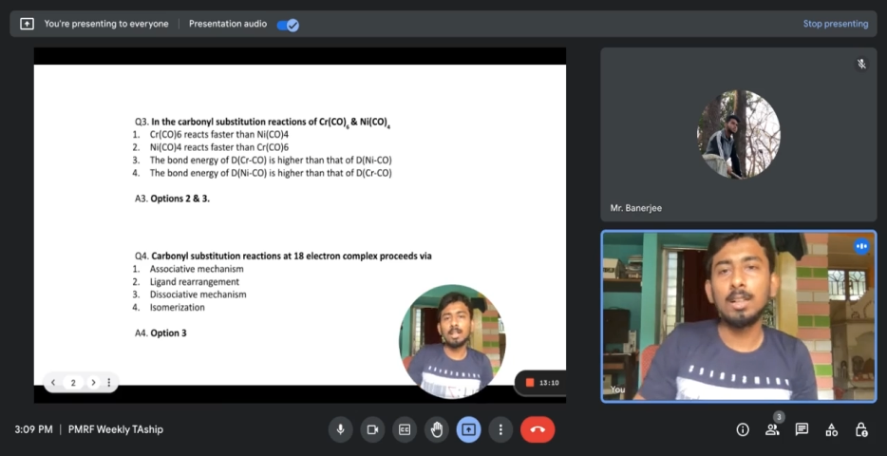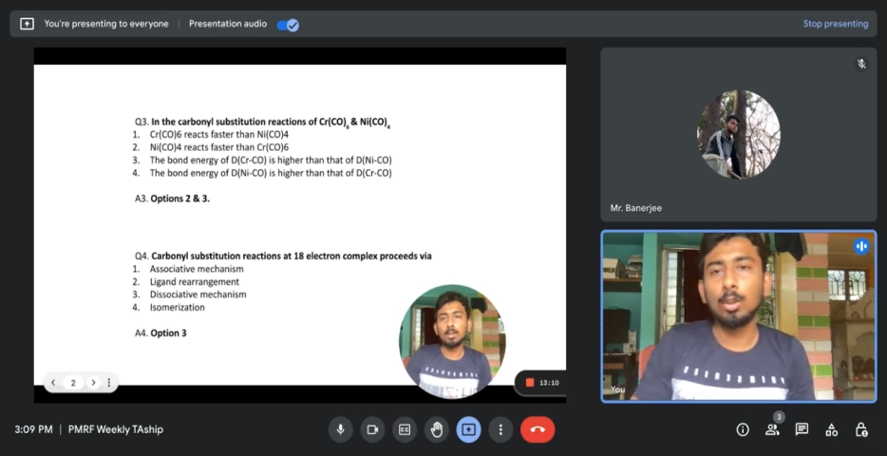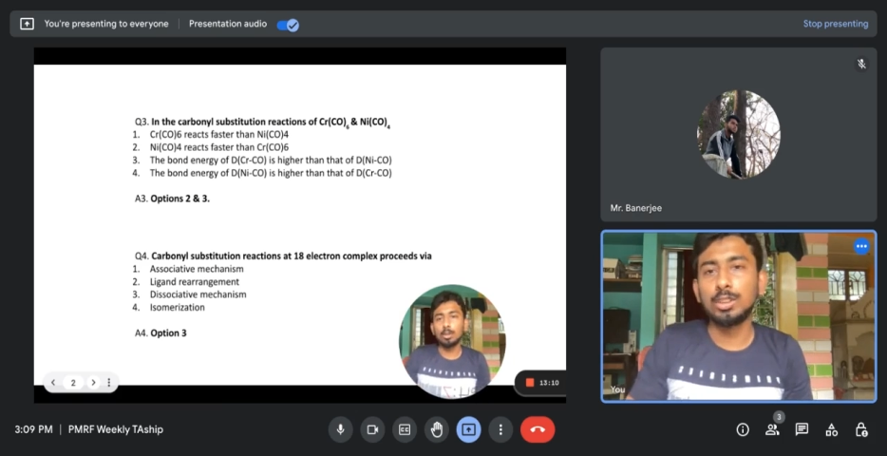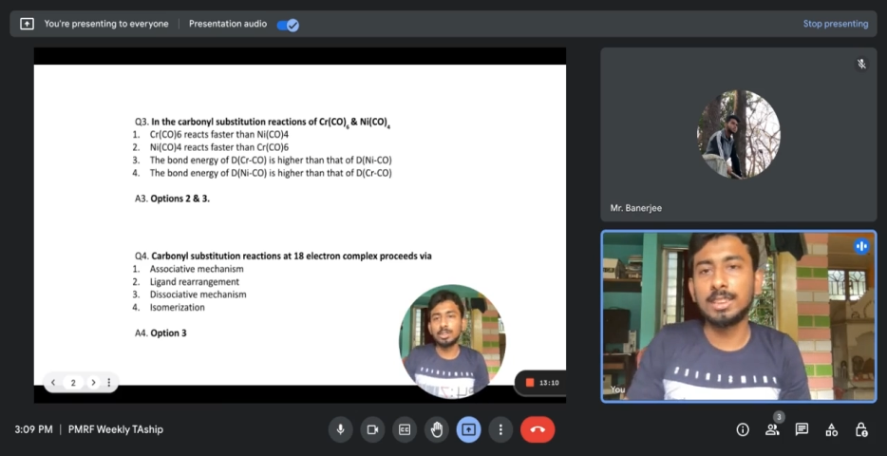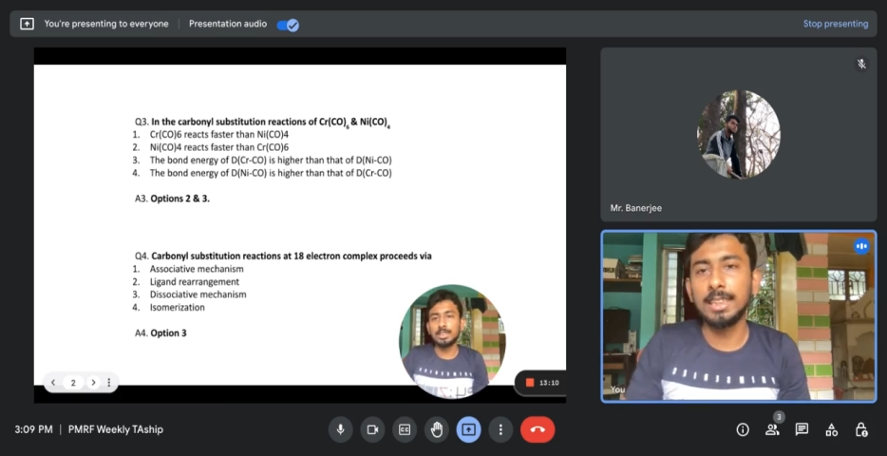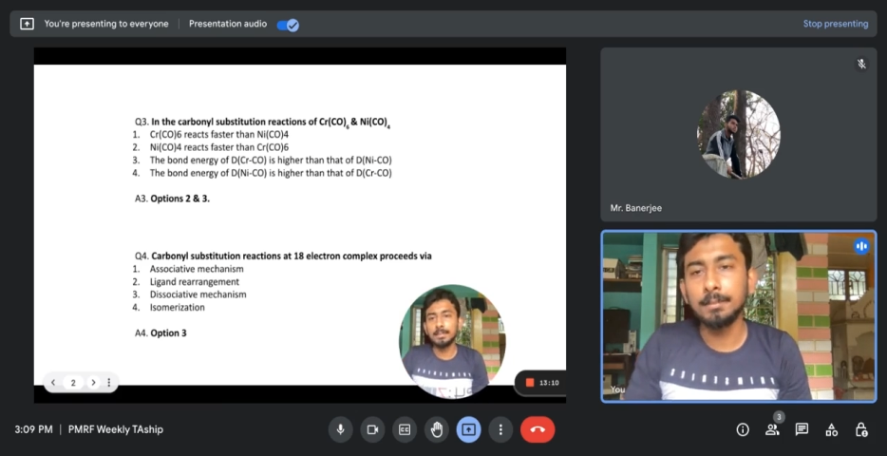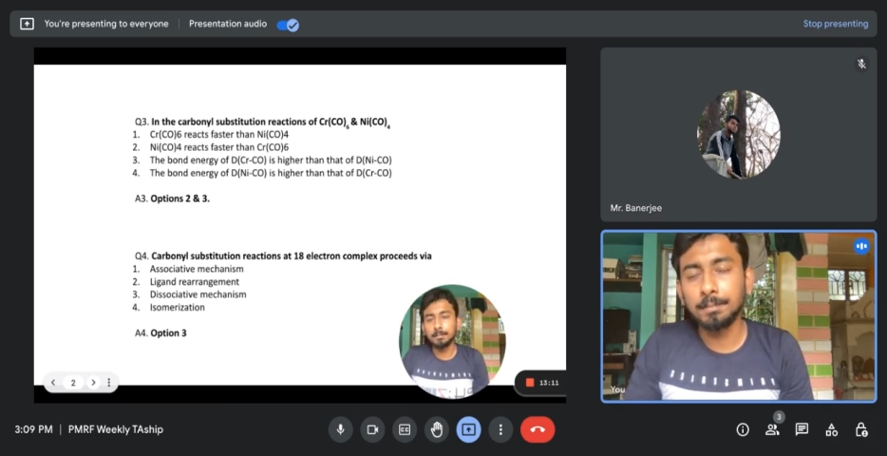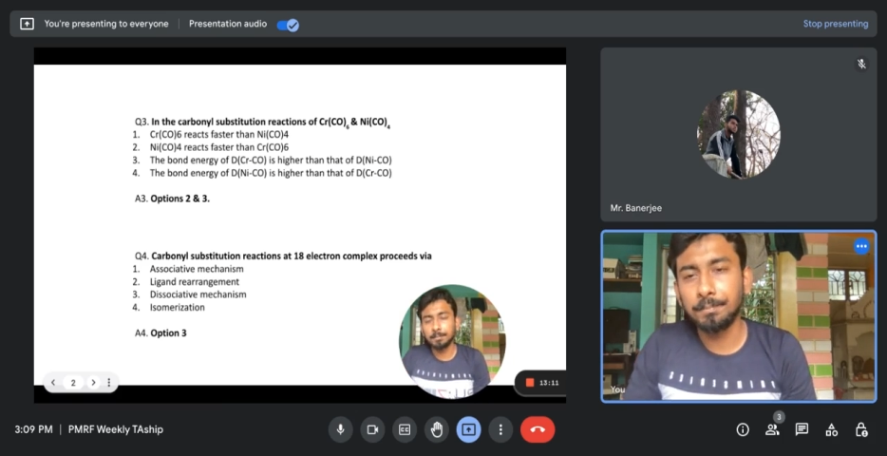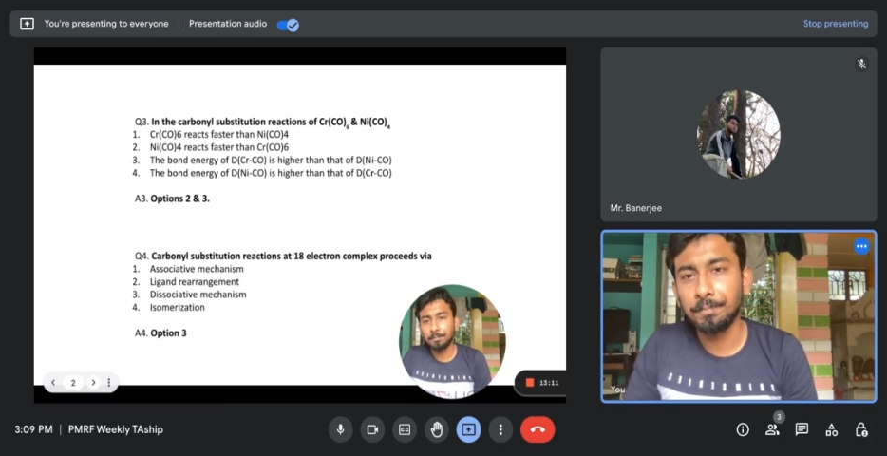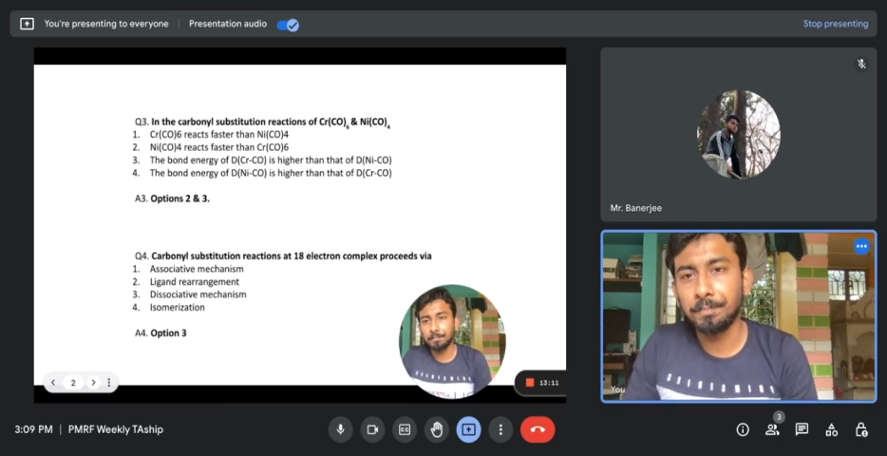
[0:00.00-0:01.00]
to third
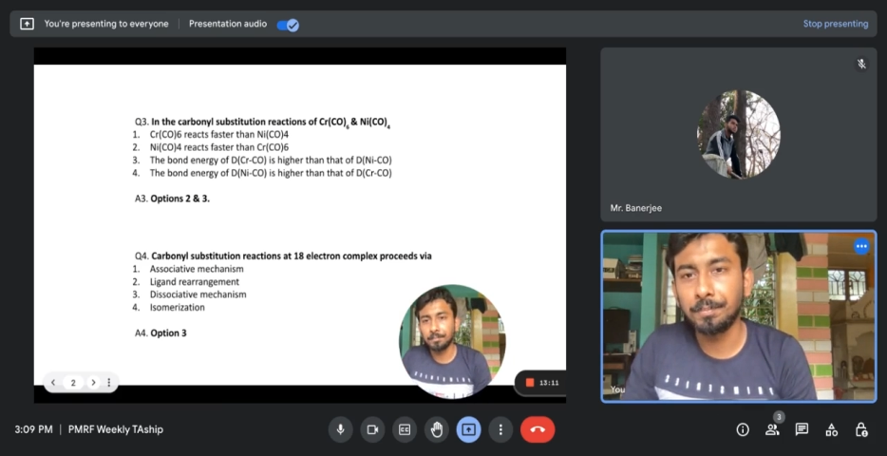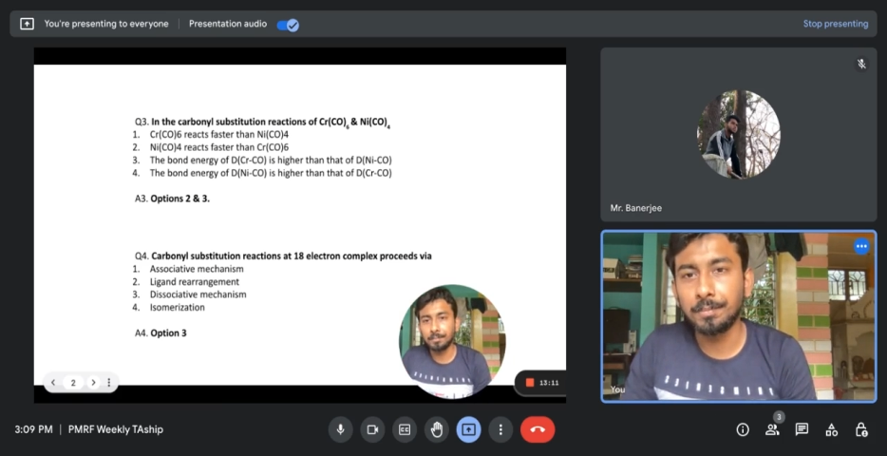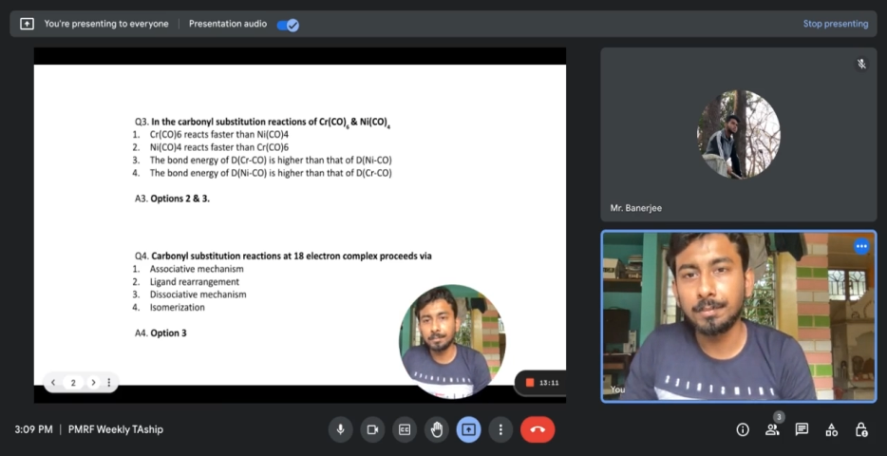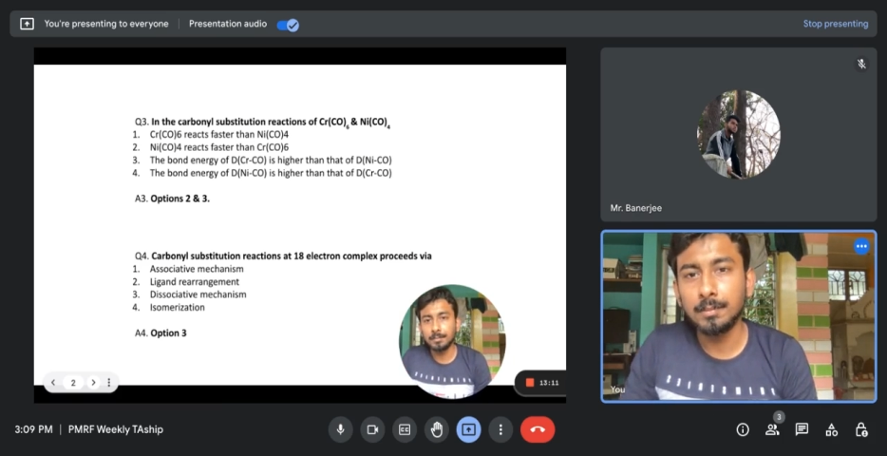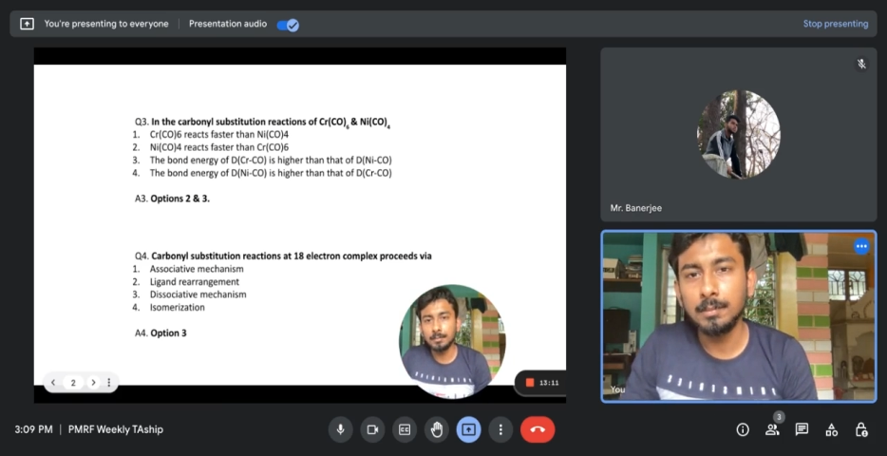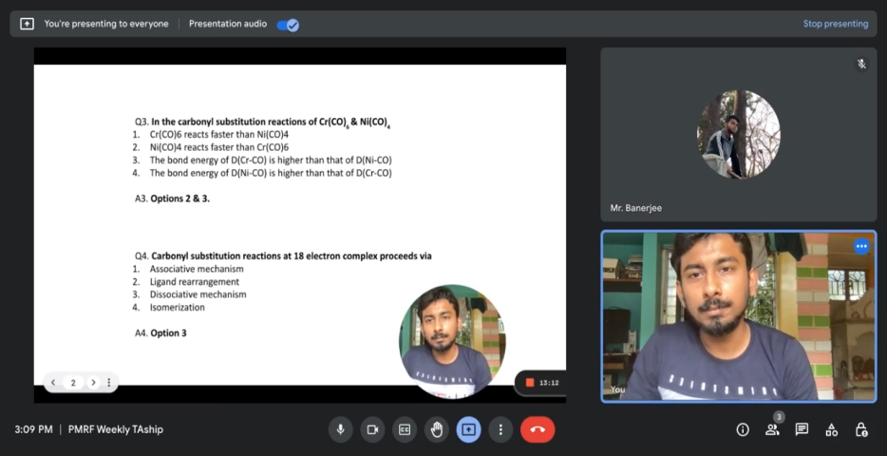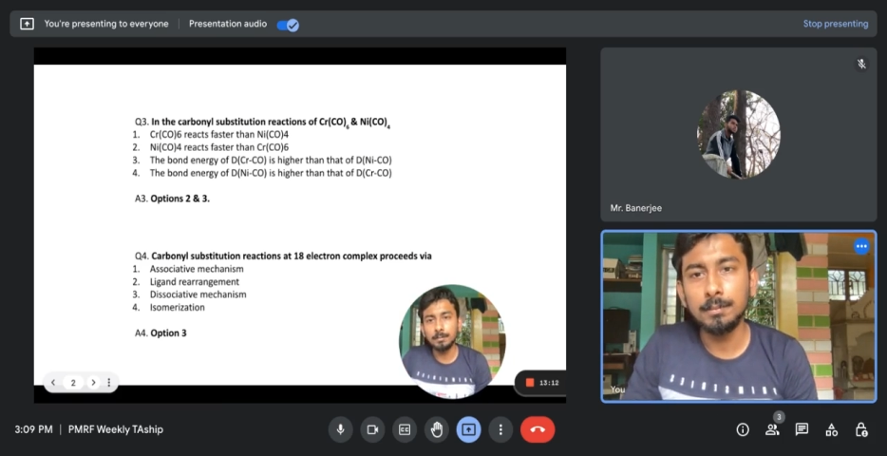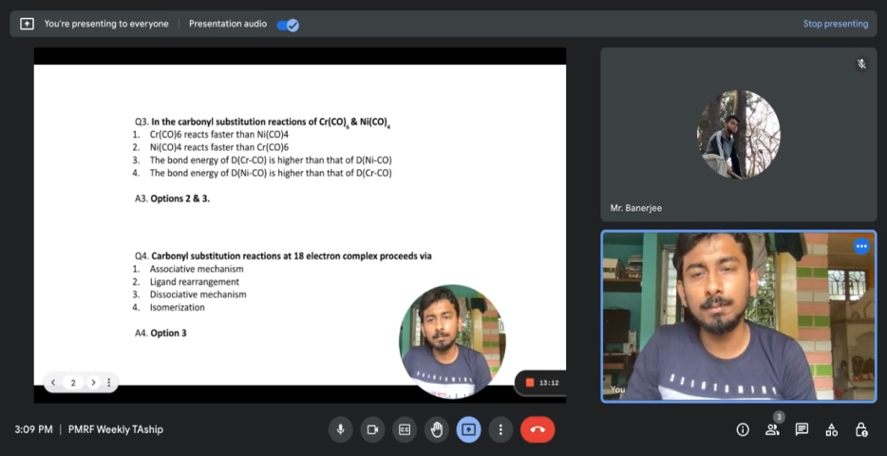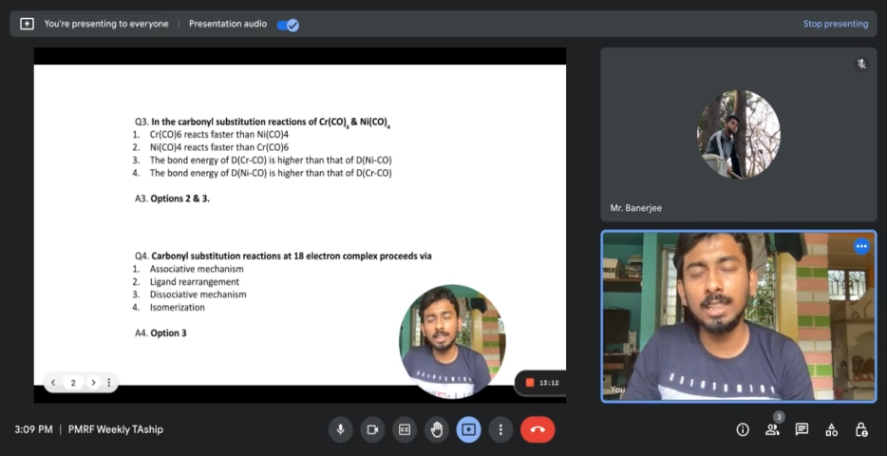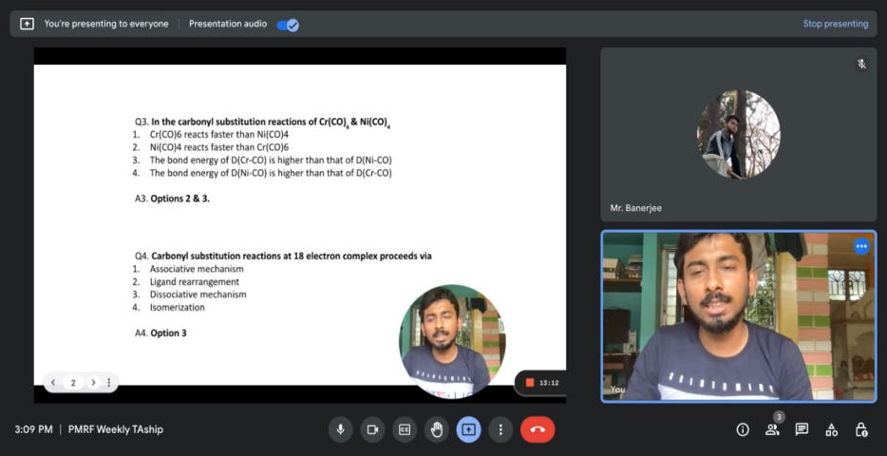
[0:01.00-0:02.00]
question,
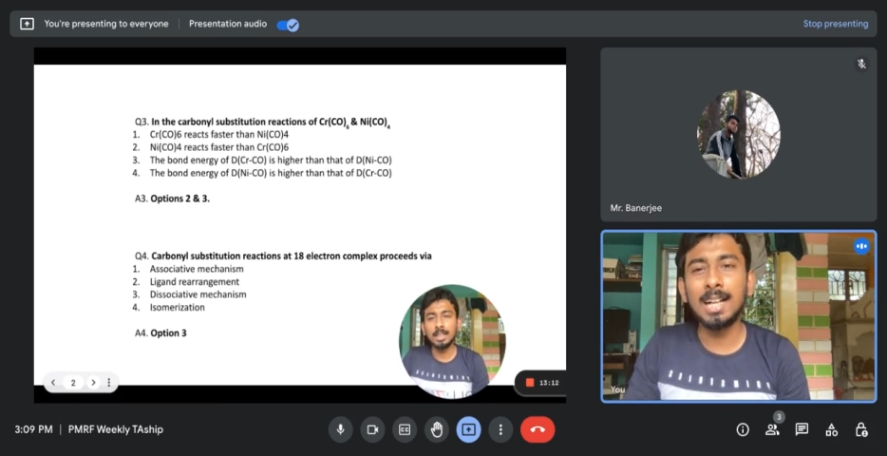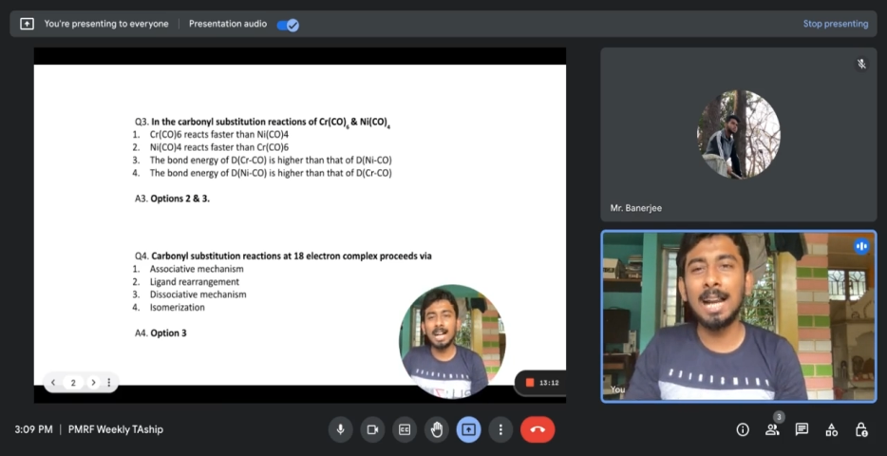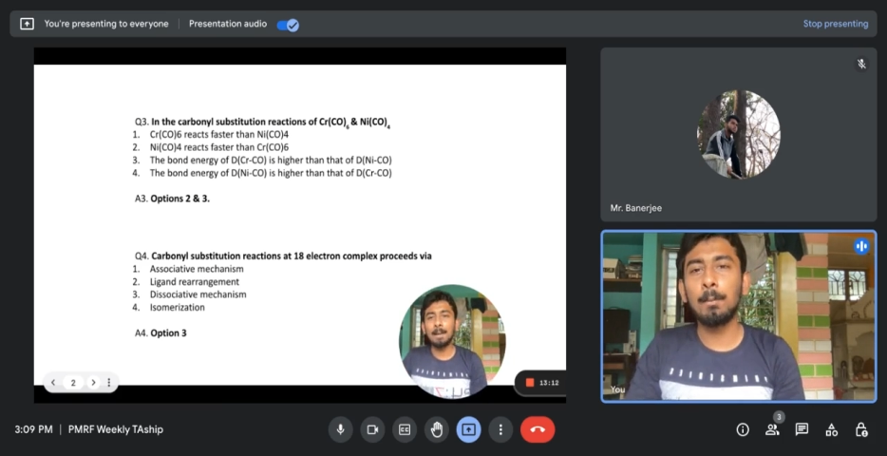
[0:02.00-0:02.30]
in